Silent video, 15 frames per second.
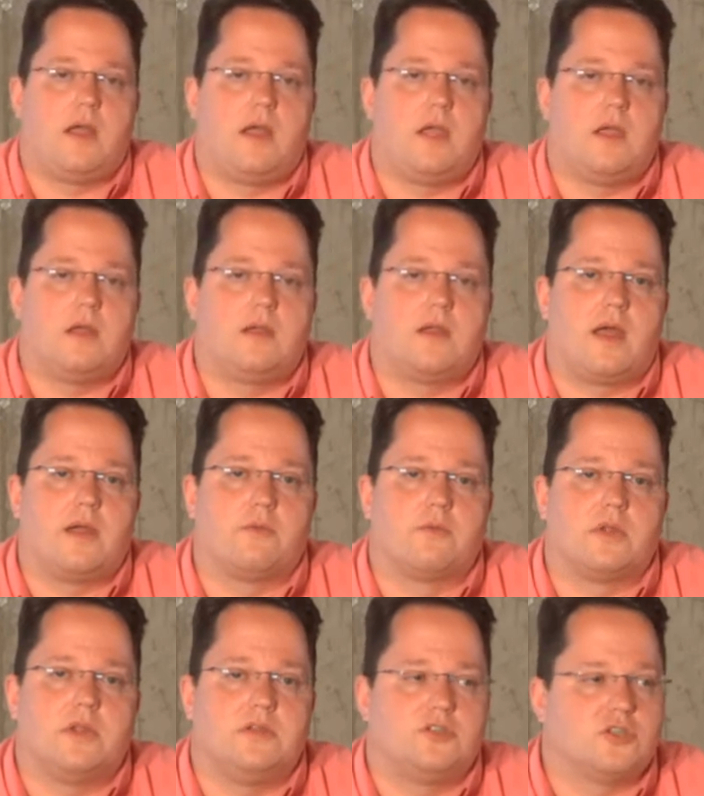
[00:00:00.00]
and I
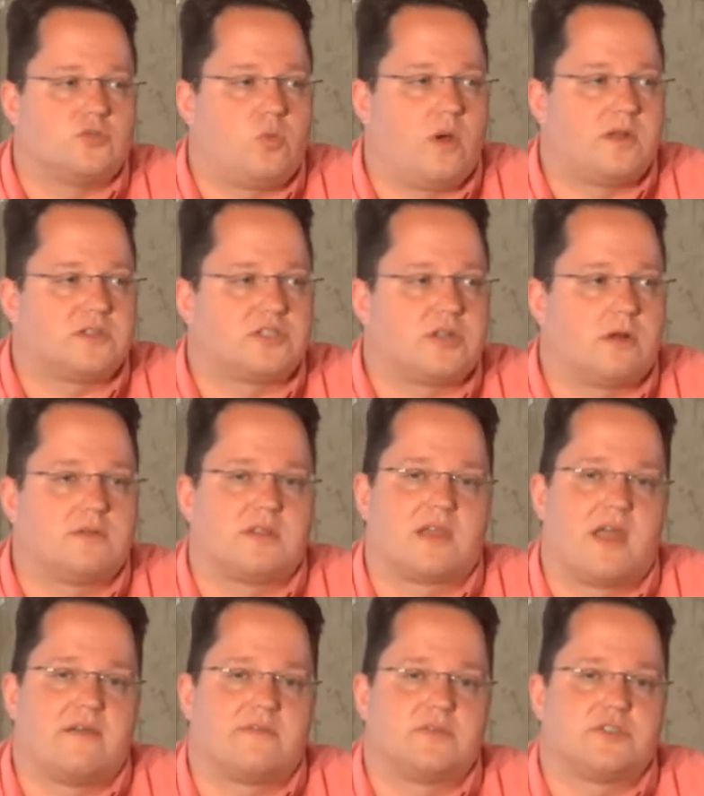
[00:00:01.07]
really just want to start the
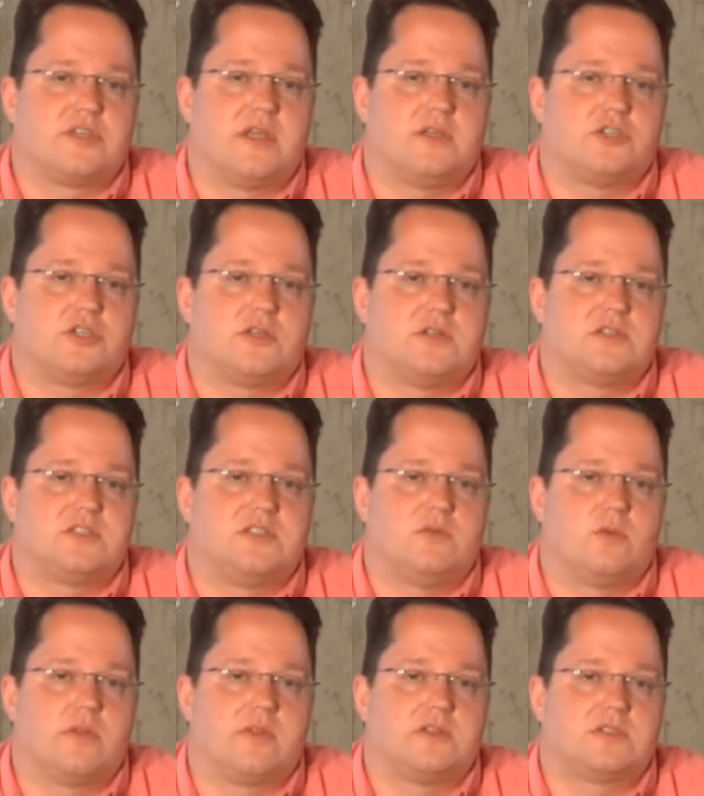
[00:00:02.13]
conversation and see
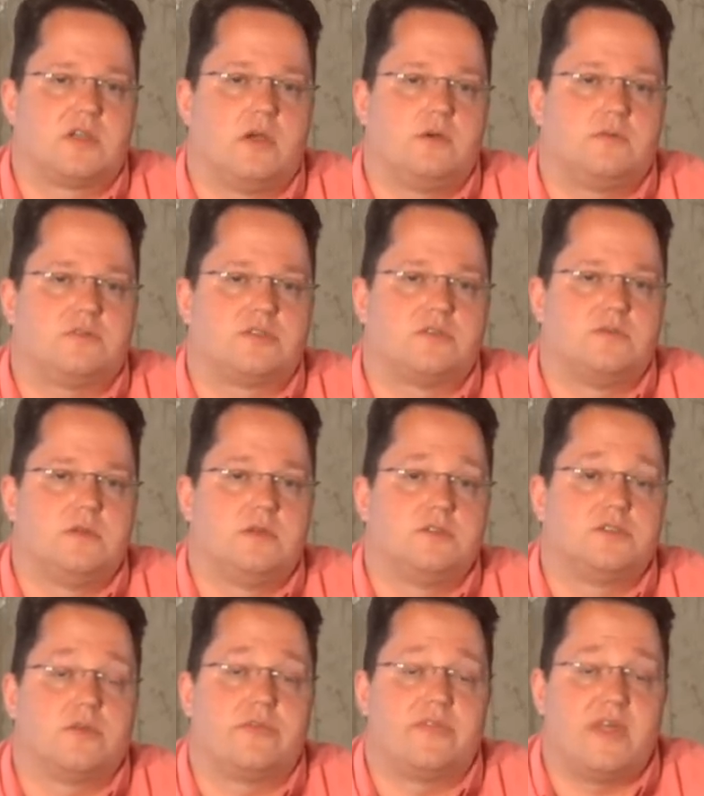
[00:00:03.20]
where this goes.
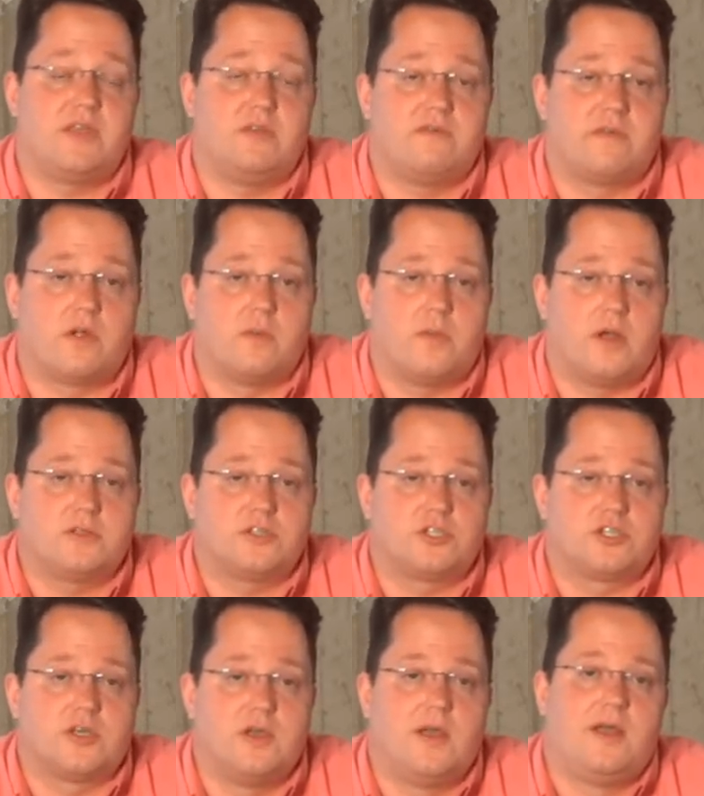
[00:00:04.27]
So thank you very
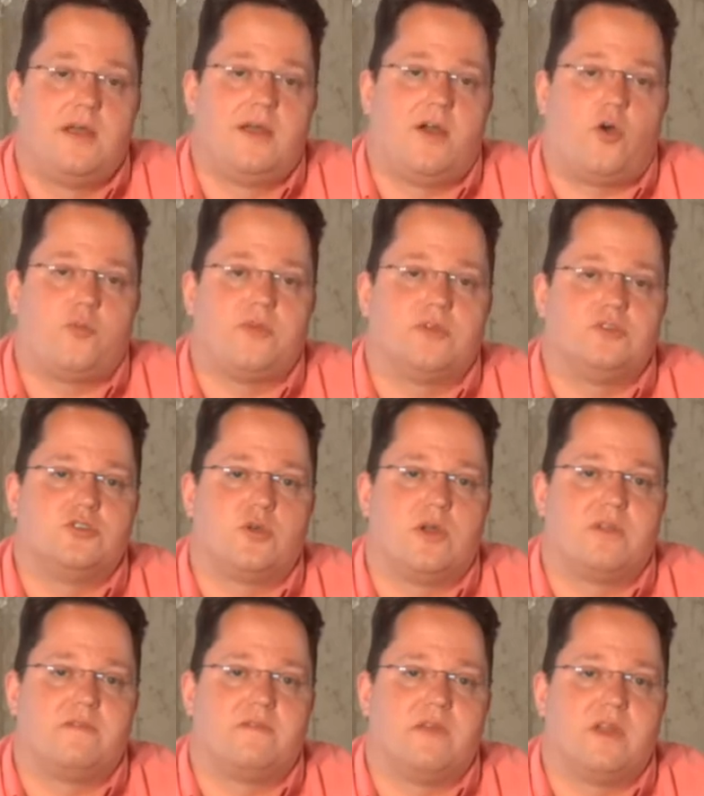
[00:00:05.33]
much. Hope you
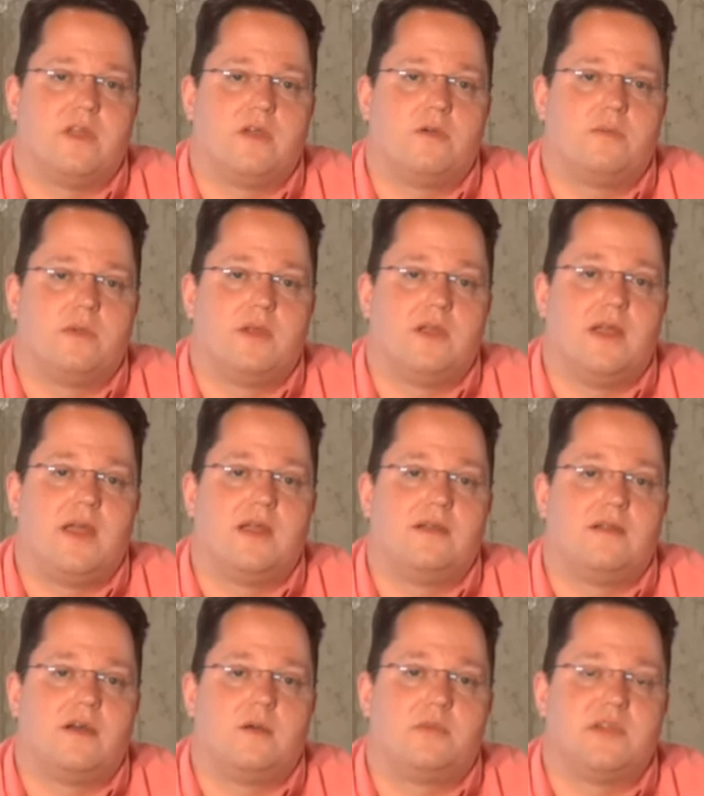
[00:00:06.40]
enjoyed the video,
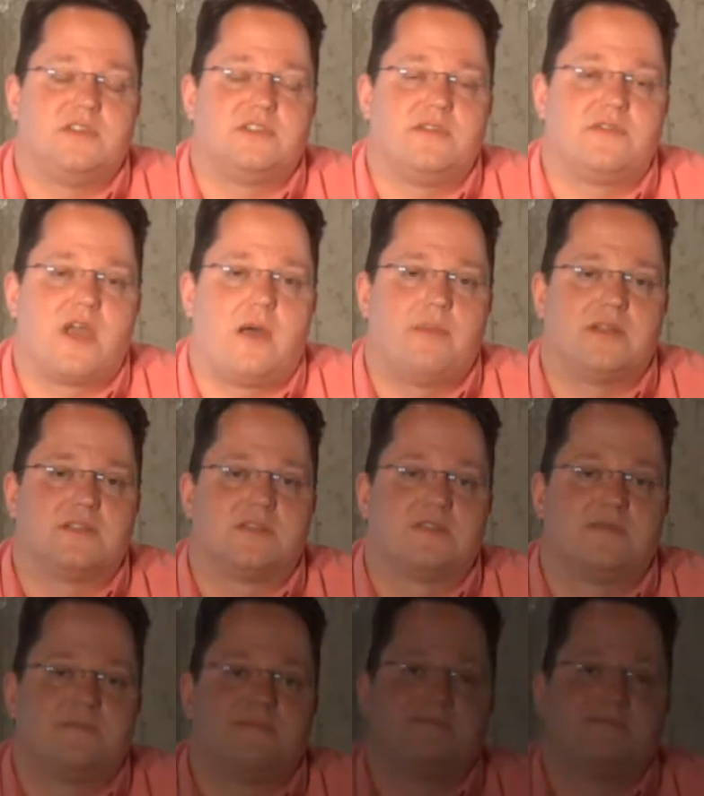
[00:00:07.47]
and please leave comments.